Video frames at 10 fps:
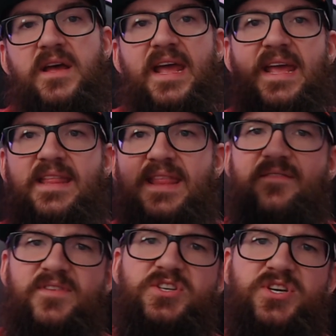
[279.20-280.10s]
in that
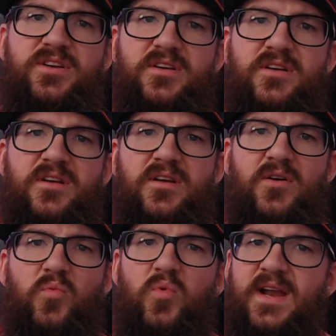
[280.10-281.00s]
vision,
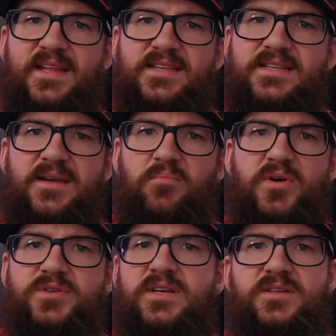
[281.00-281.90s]
we're not the same
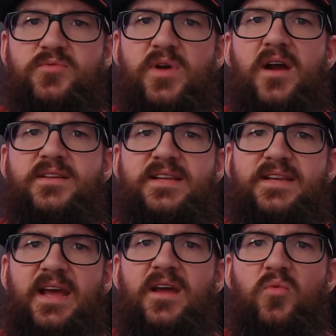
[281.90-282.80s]
person as we are
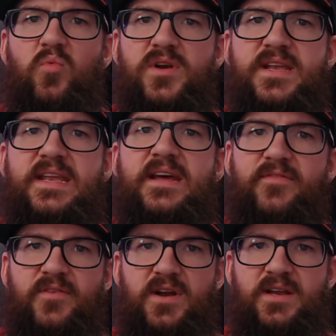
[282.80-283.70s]
today. We're
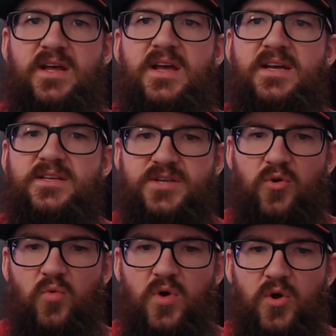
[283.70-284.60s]
different.
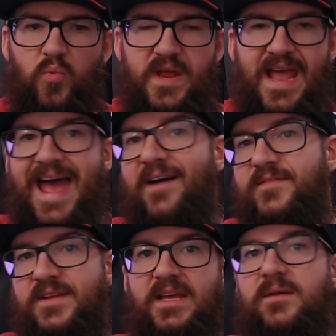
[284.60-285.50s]
So we have
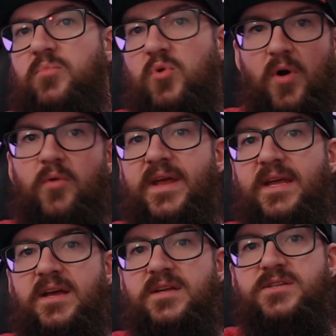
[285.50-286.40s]
to keep growing
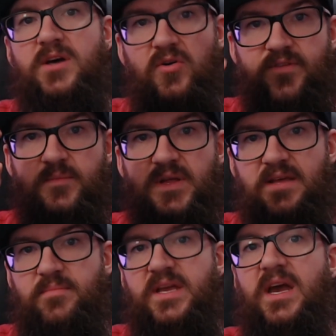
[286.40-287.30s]
to
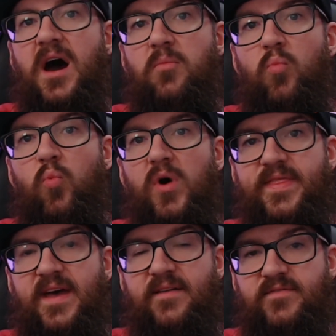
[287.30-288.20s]
ultimately become what
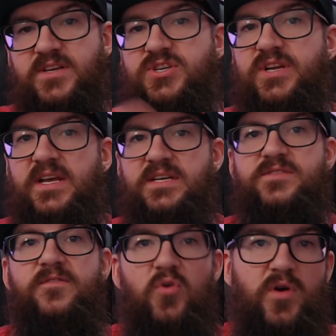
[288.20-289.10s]
that vision is
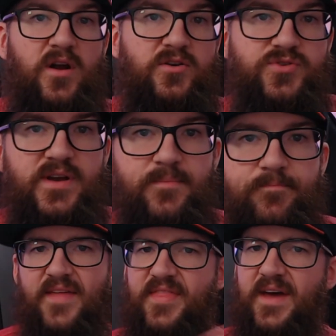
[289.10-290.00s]
for our dream.
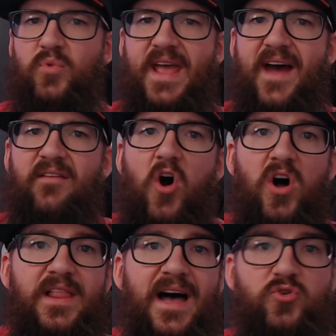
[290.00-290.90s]
Then we have
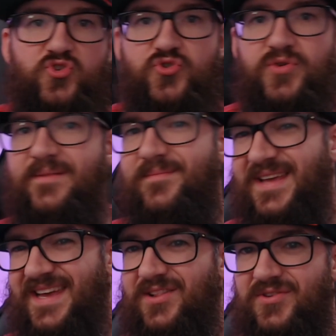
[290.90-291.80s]
all-out dream
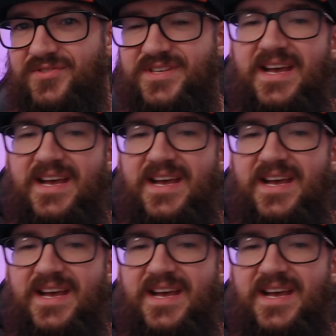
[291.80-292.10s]
killers.